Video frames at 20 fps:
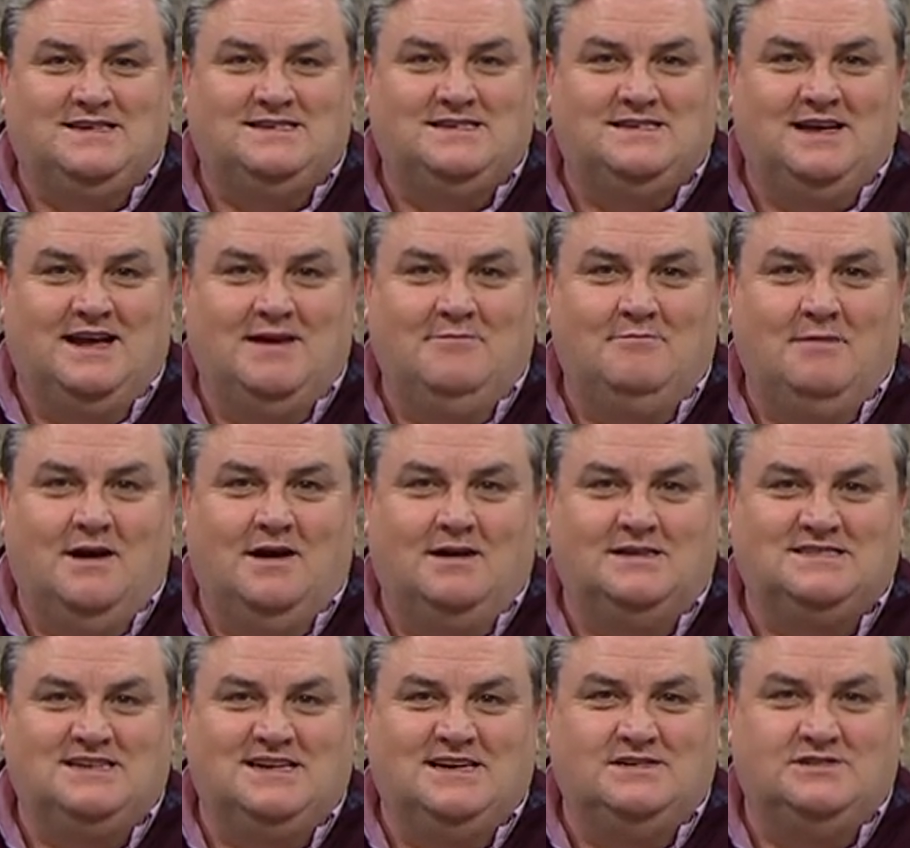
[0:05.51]
Today
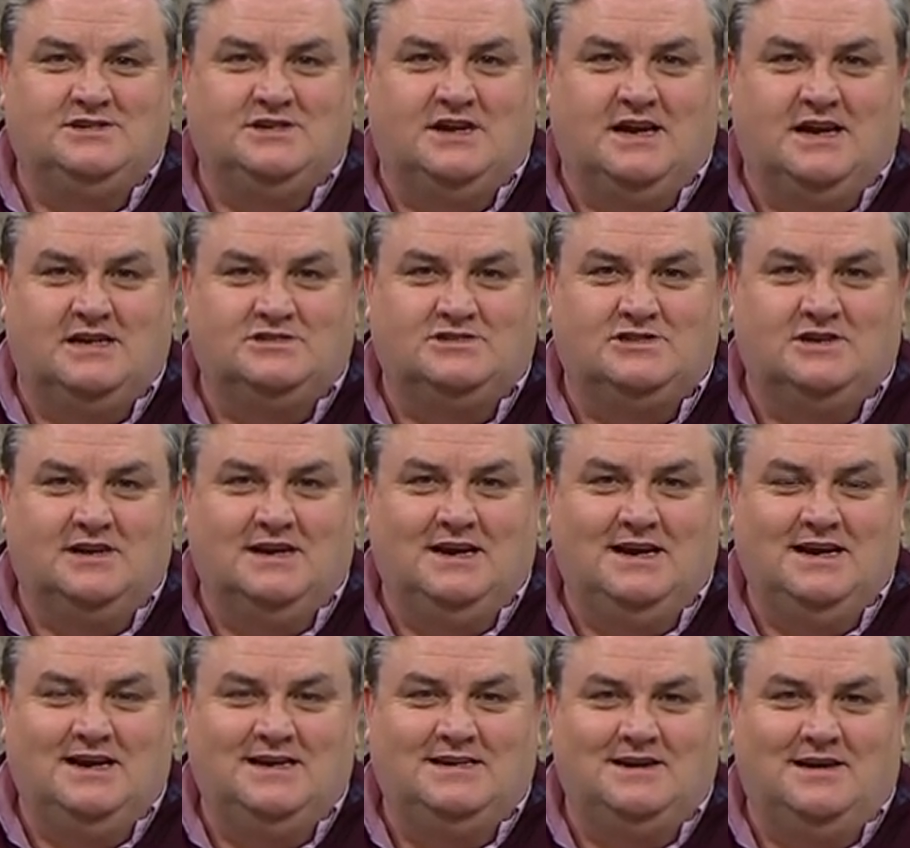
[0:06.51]
marks International
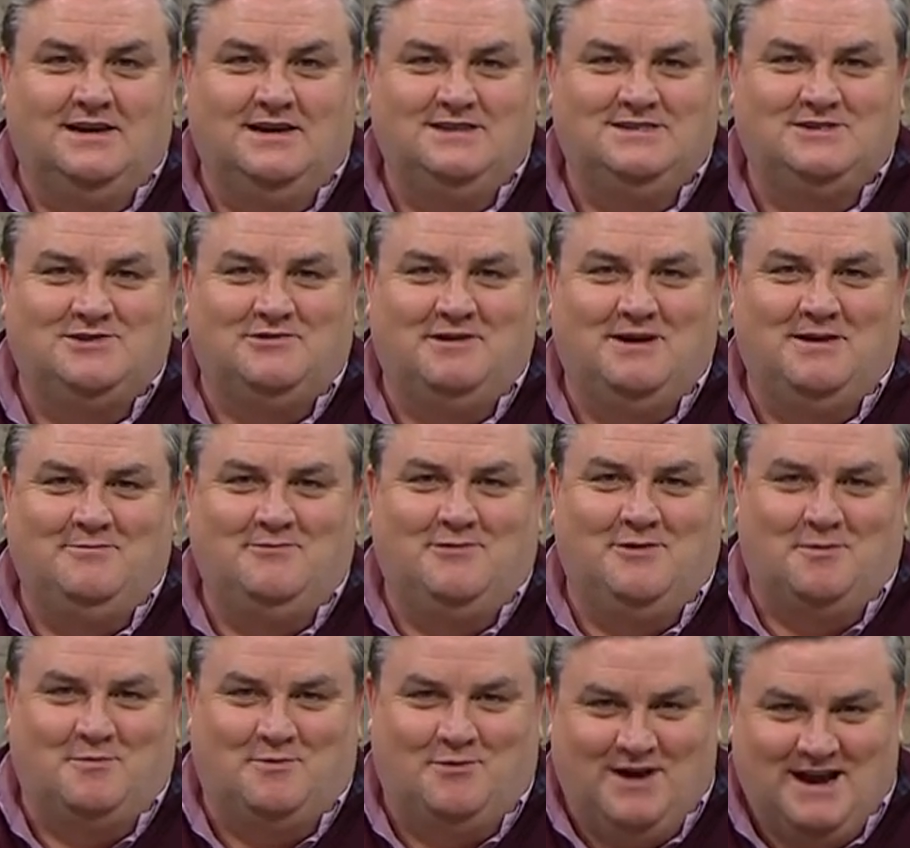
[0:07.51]
Eat Ice Cream
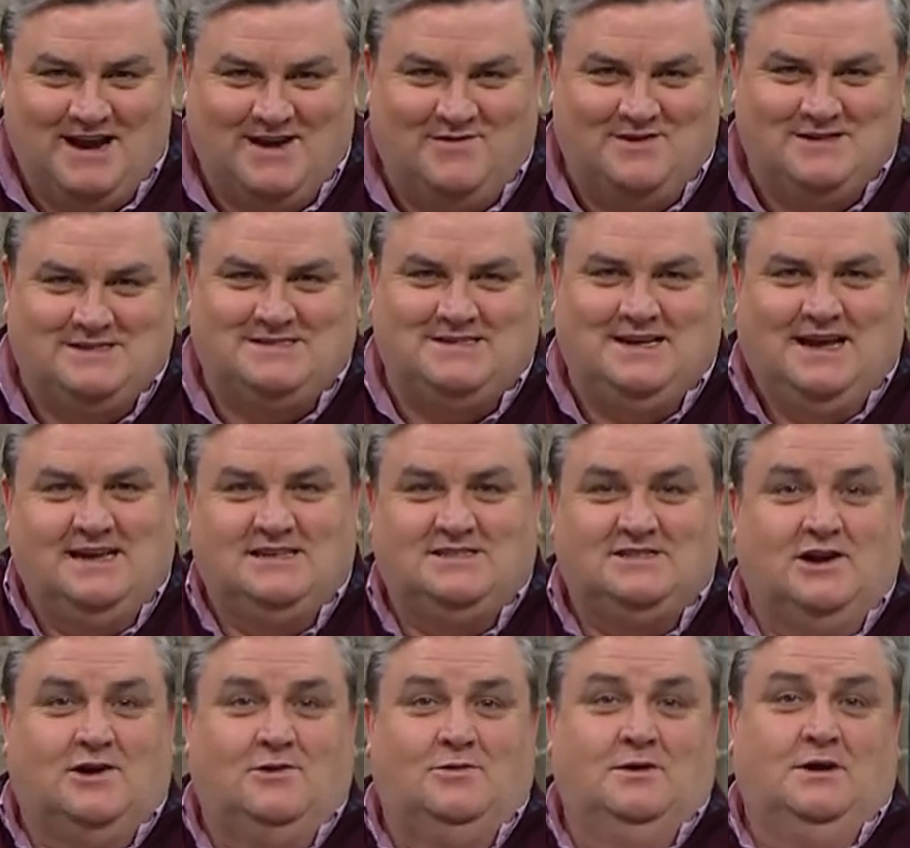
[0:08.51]
for Breakfast Day.
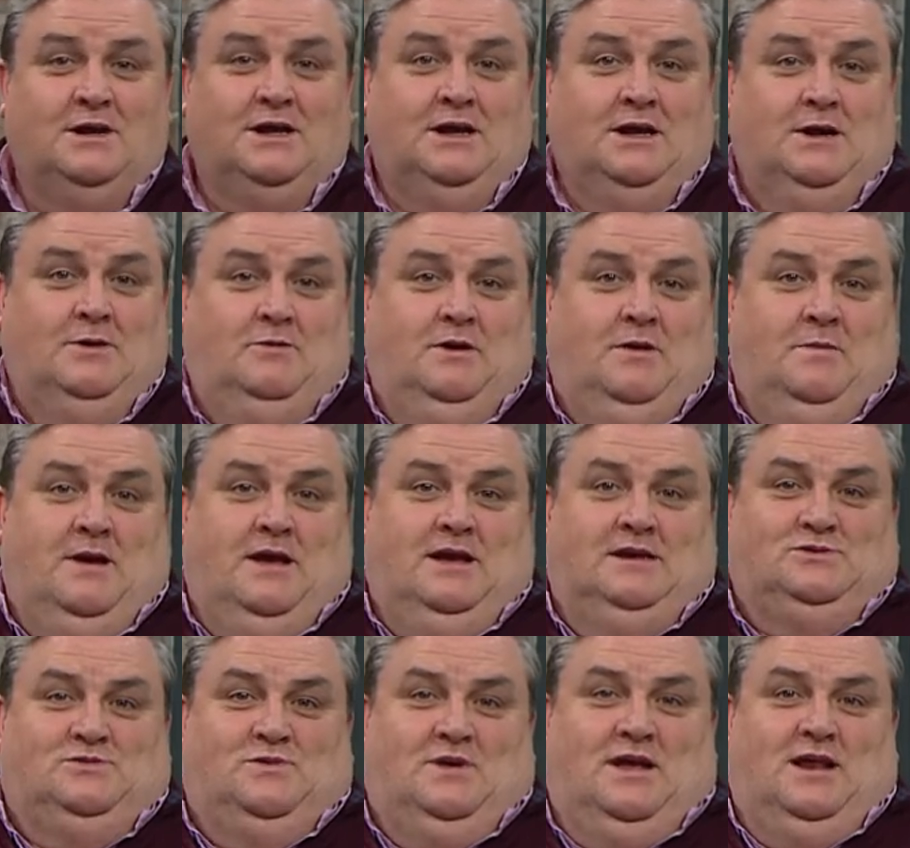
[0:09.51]
So we may
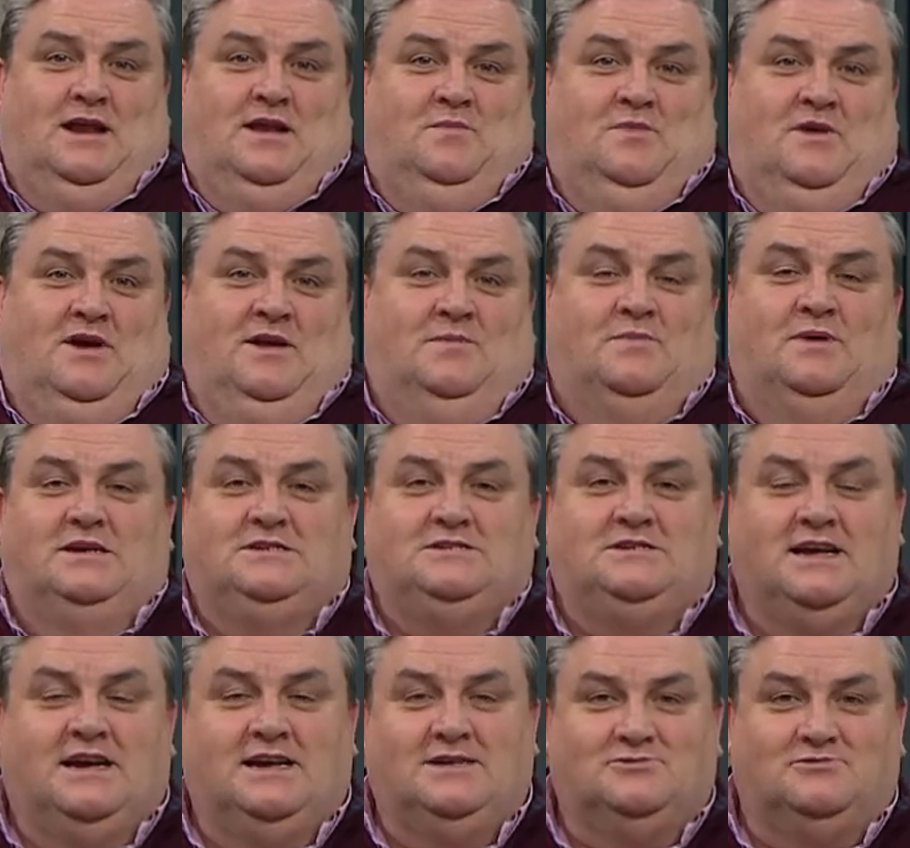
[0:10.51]
as well abide by
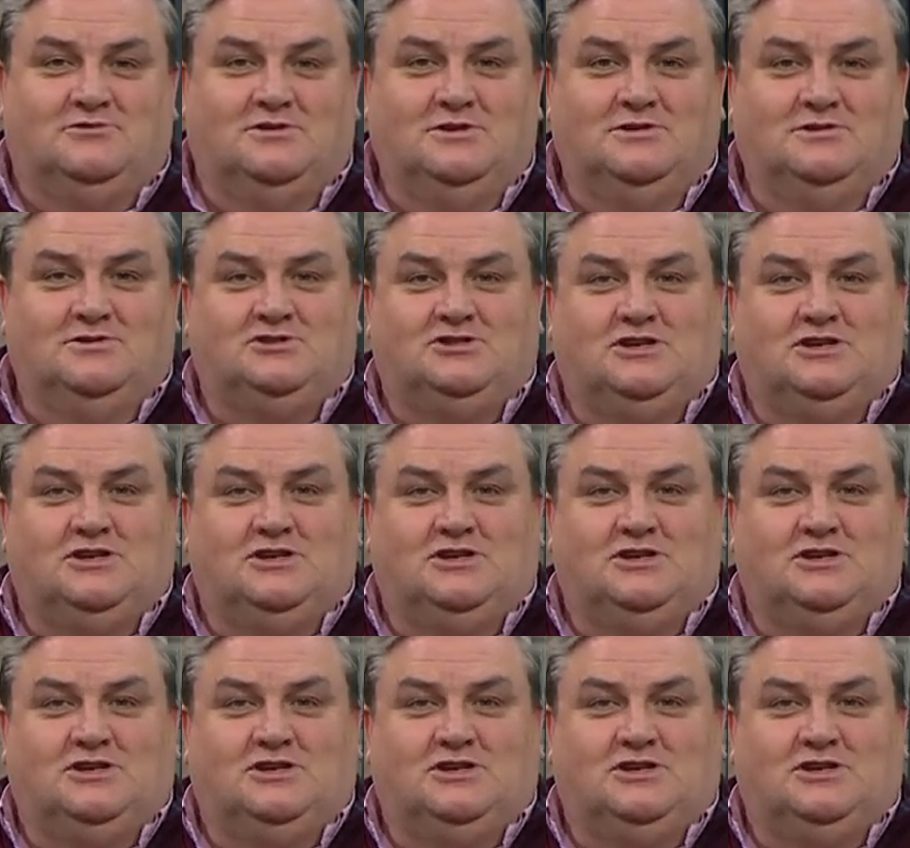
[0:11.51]
today's rules.